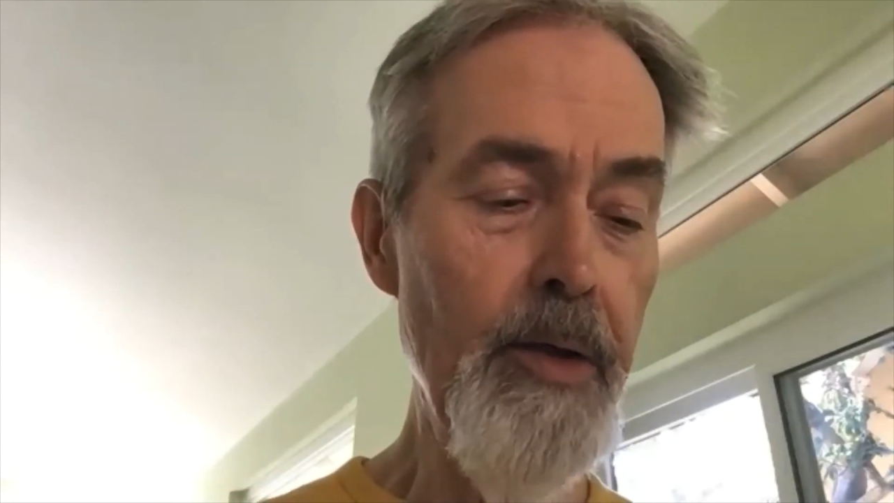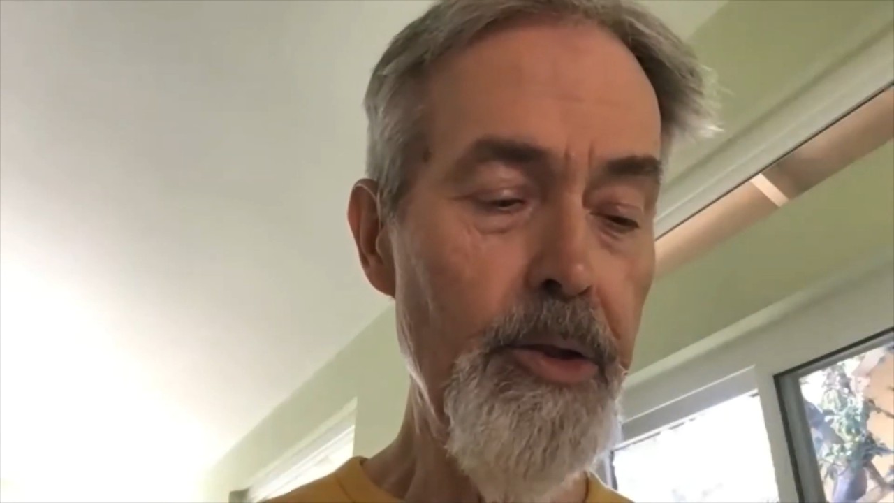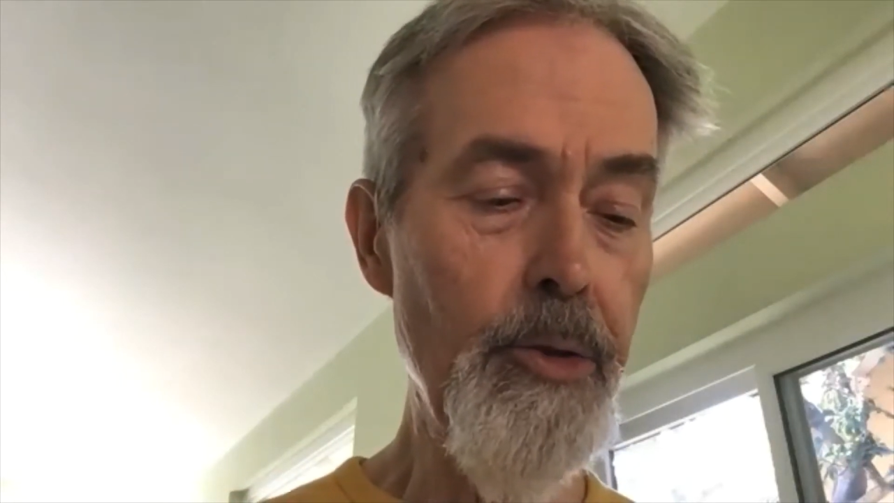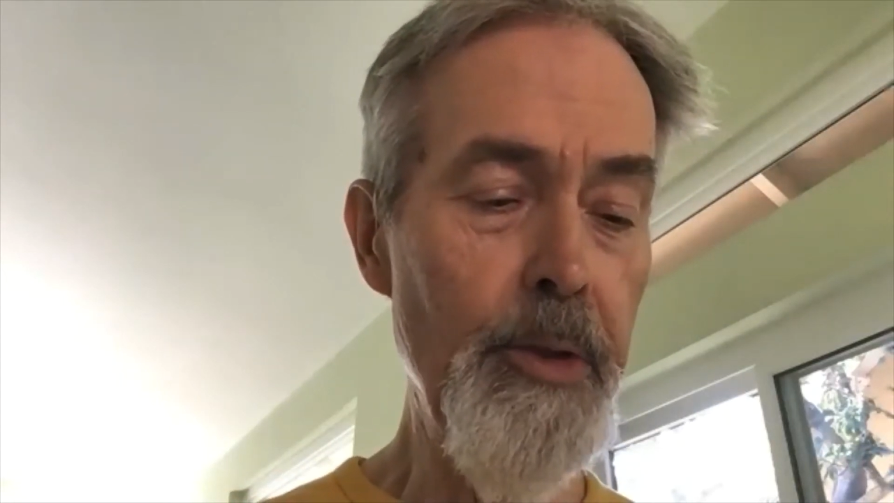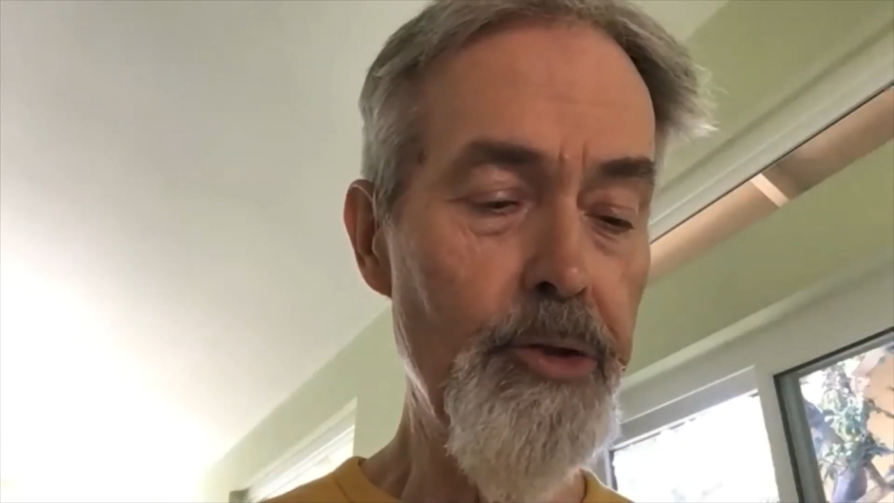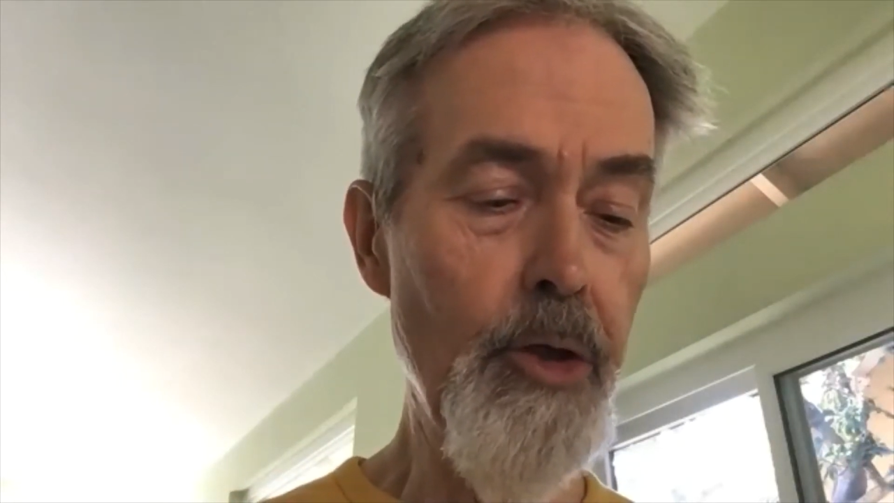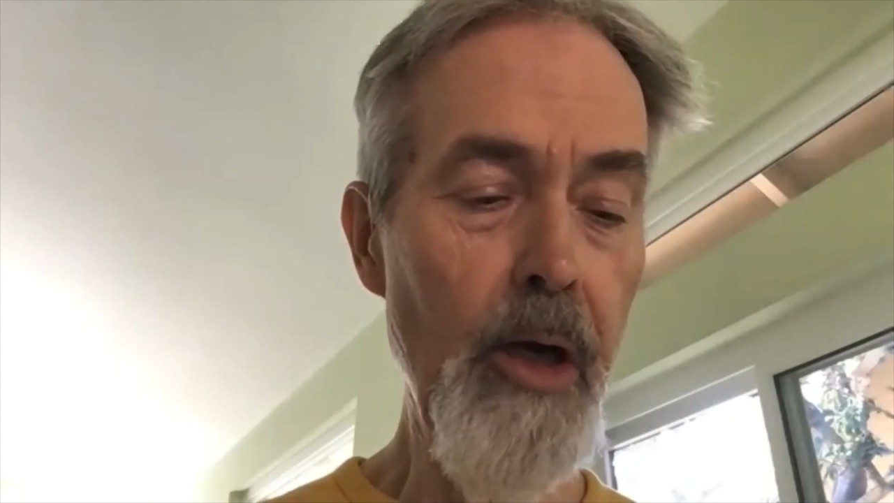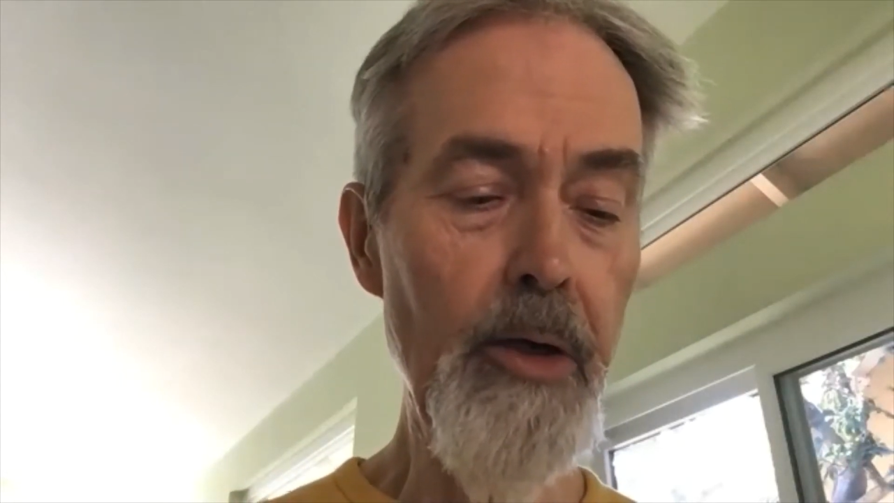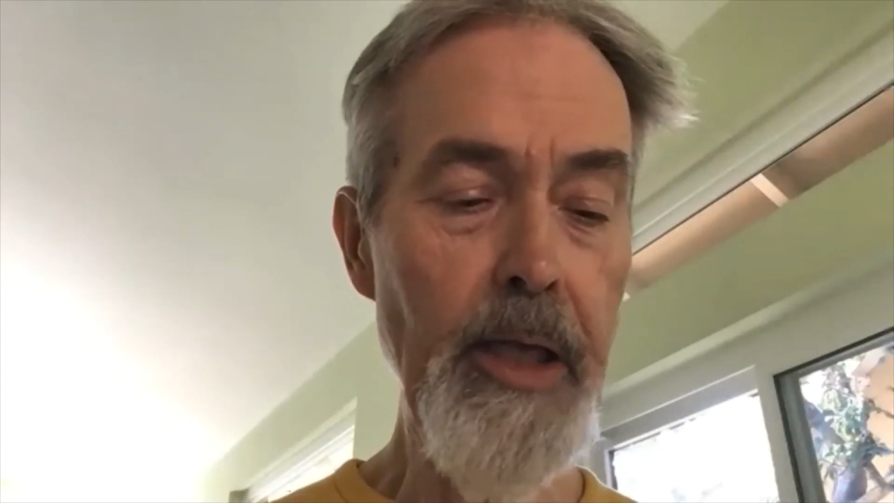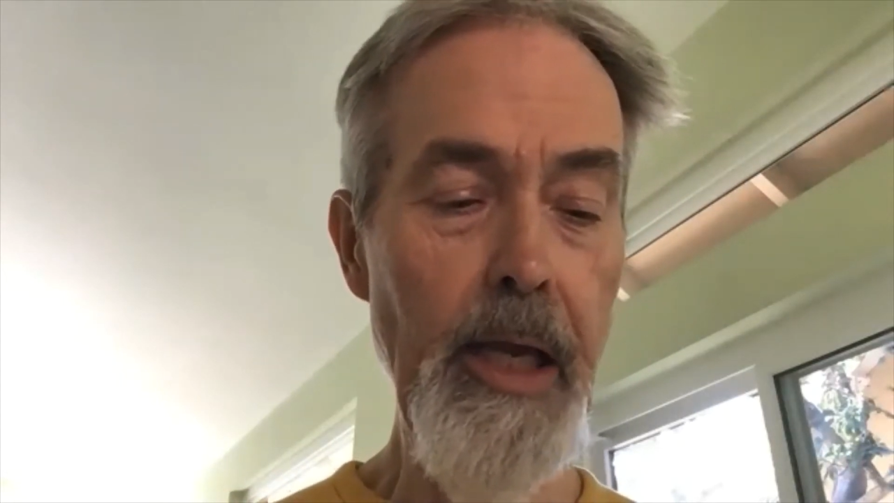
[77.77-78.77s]
to his
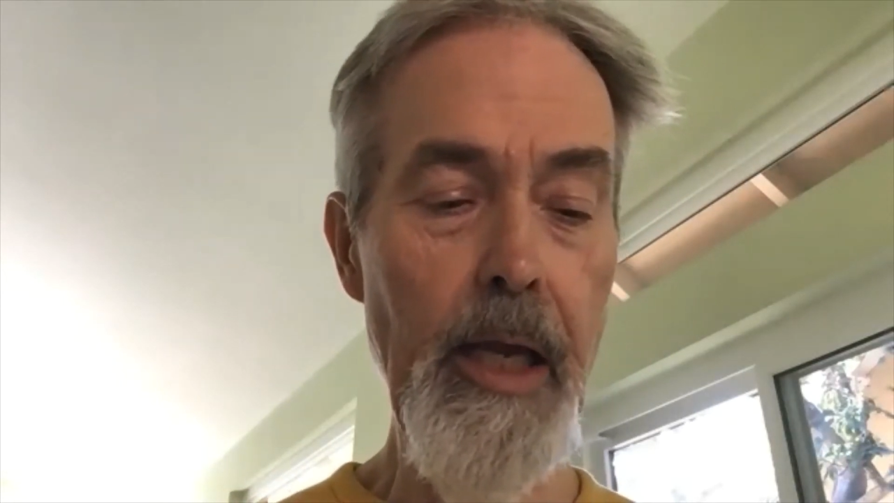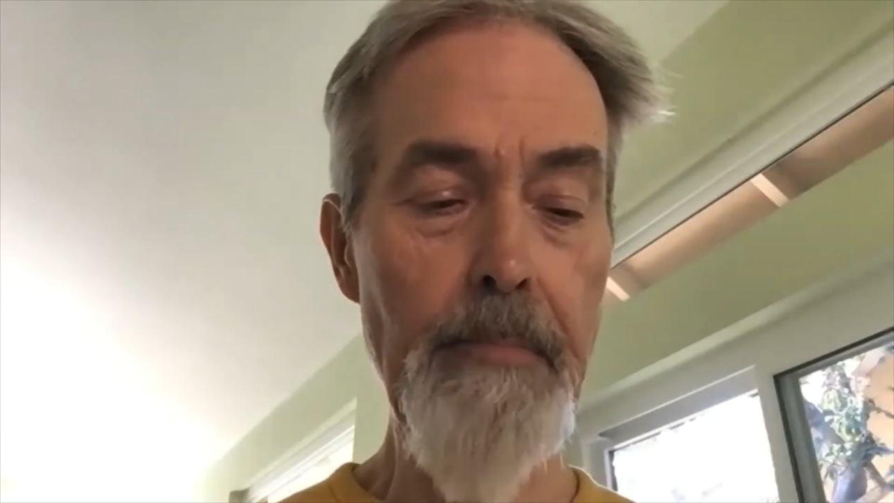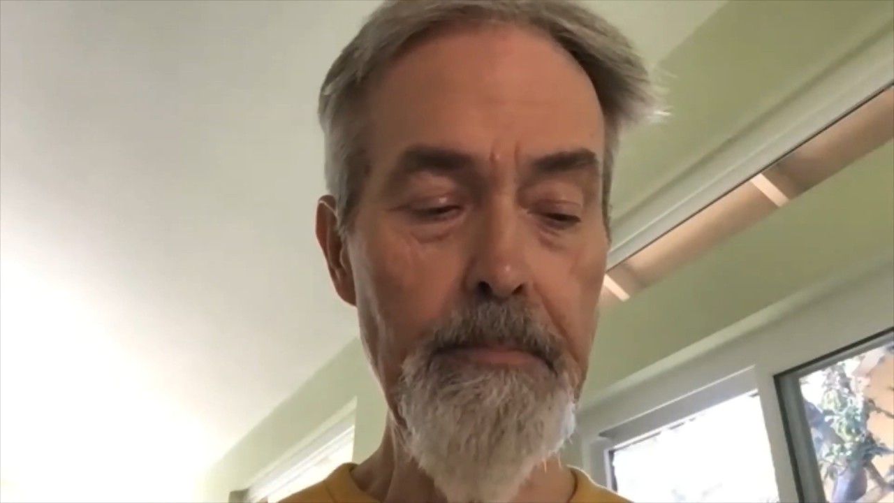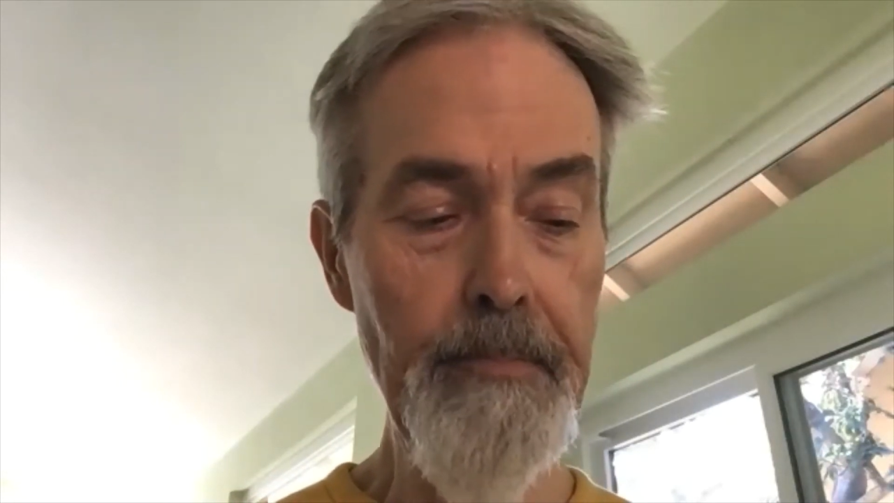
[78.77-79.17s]
daughter came.